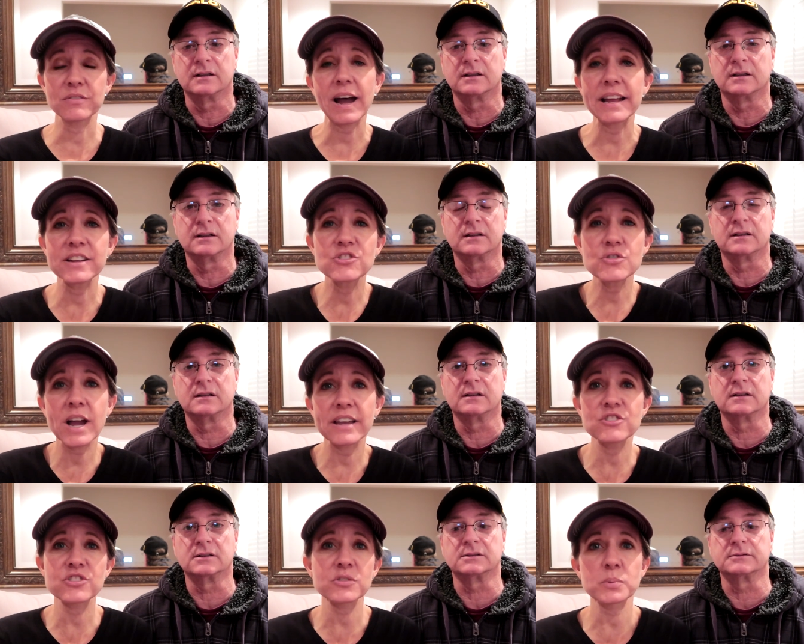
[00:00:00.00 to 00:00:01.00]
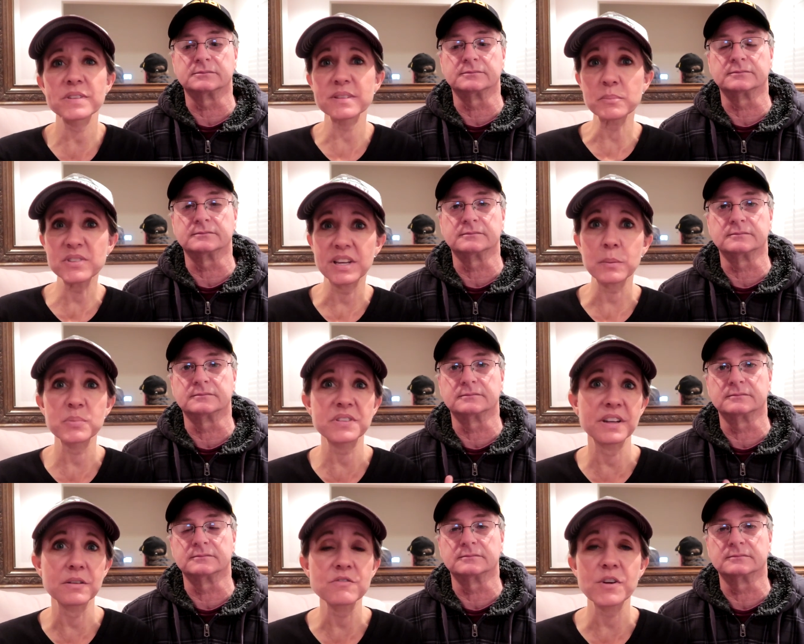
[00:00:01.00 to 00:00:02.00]
Speaker 1: provided you guys just with some tips
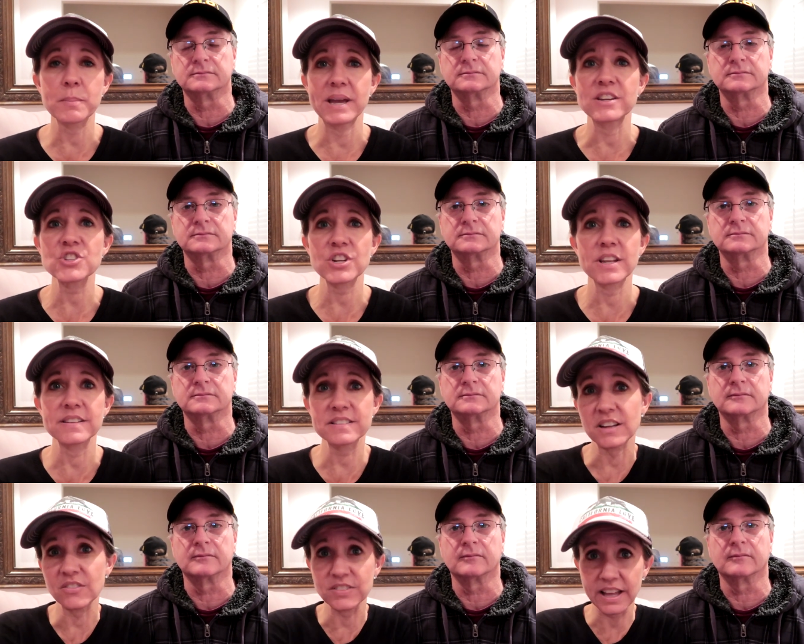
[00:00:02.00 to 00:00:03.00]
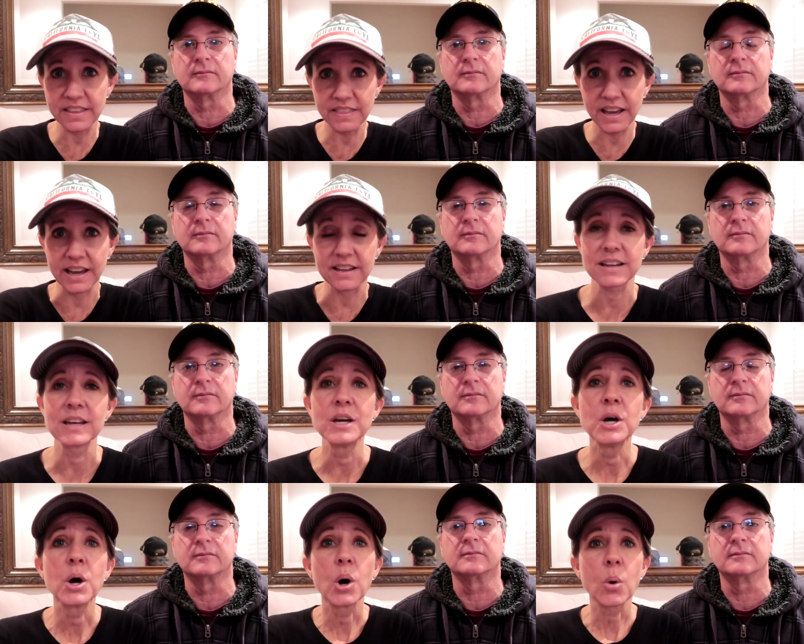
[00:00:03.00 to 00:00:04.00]
and information and stuff like that.
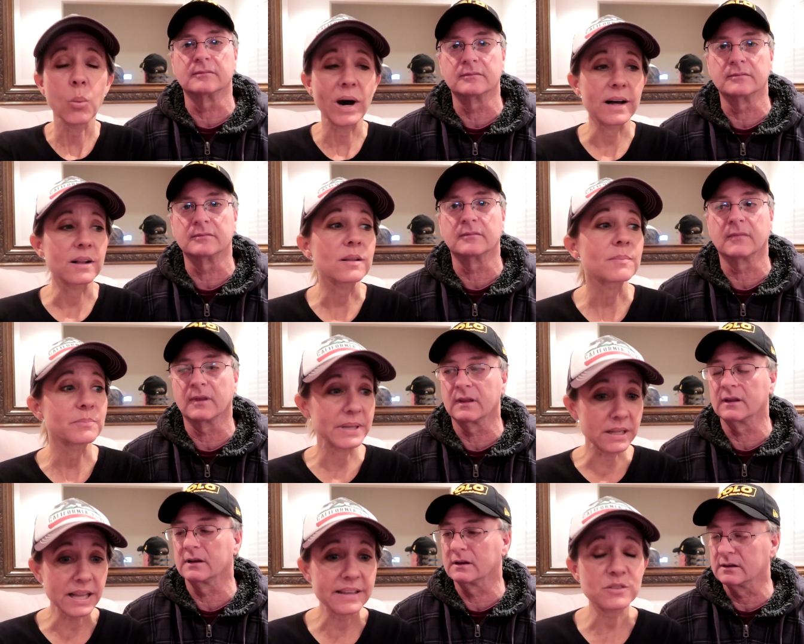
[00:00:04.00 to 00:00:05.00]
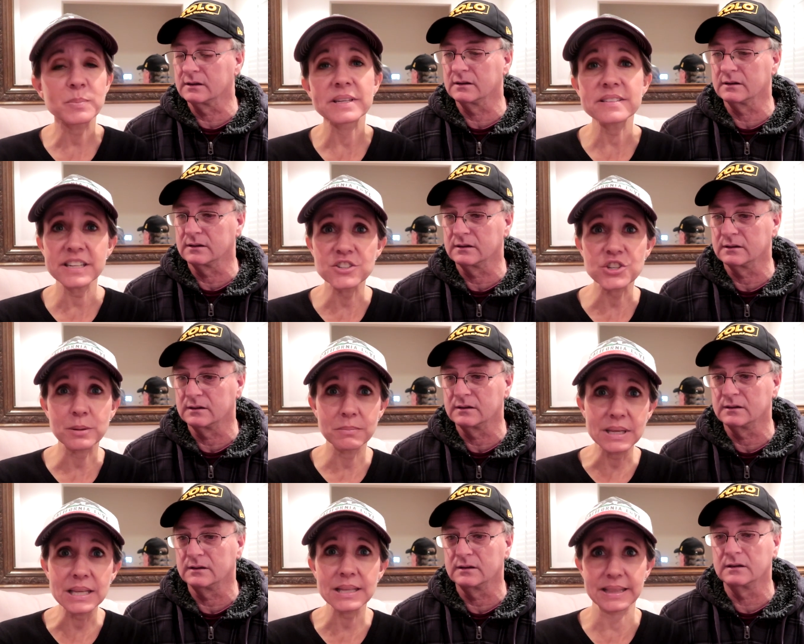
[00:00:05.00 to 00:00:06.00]
Well, Bill has been teaching
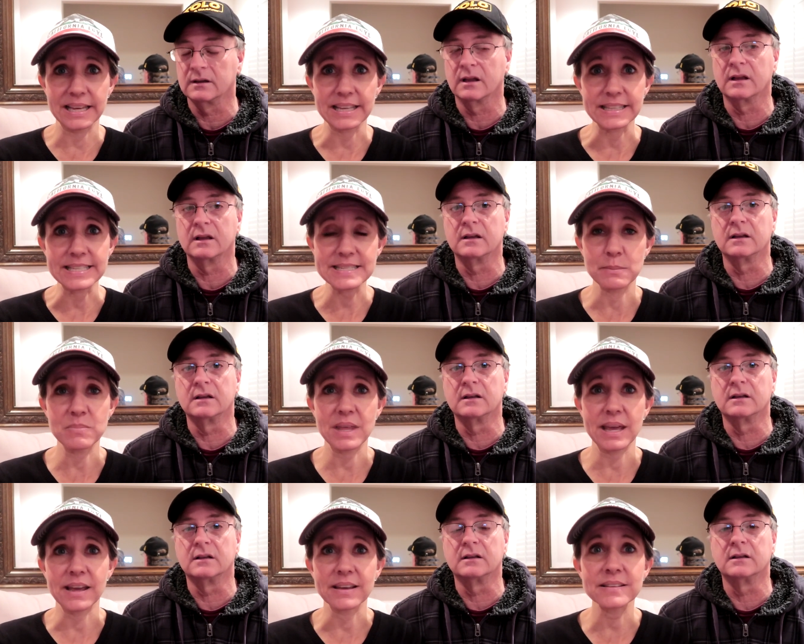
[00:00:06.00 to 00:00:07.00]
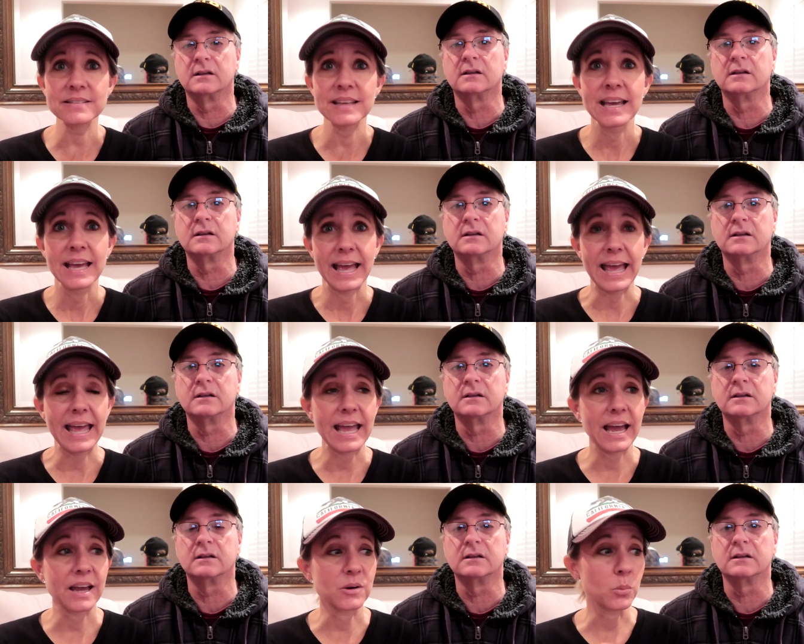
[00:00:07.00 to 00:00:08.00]
me lately some things
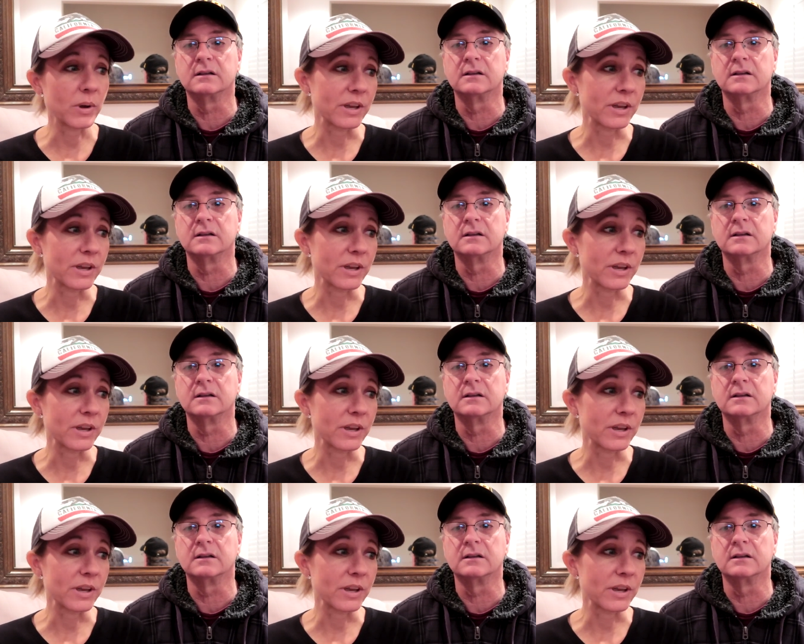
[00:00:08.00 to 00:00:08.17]
and